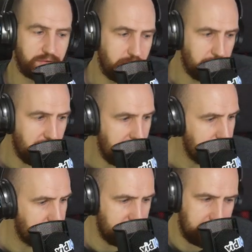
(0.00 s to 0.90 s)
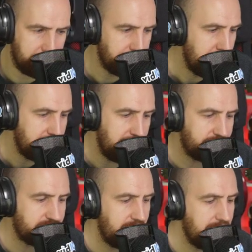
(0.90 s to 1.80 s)
So it might be,
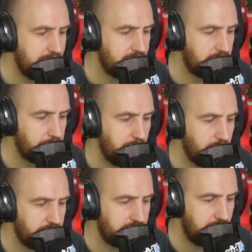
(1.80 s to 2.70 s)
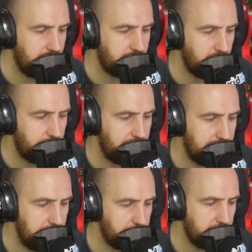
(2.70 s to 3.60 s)
let's say it's a sports uh,
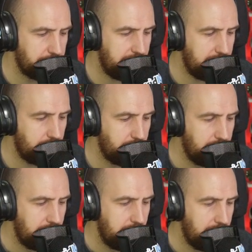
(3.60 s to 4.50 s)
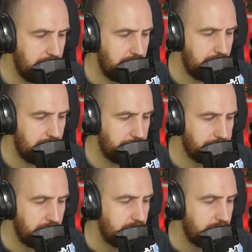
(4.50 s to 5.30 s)
topic and it was about um,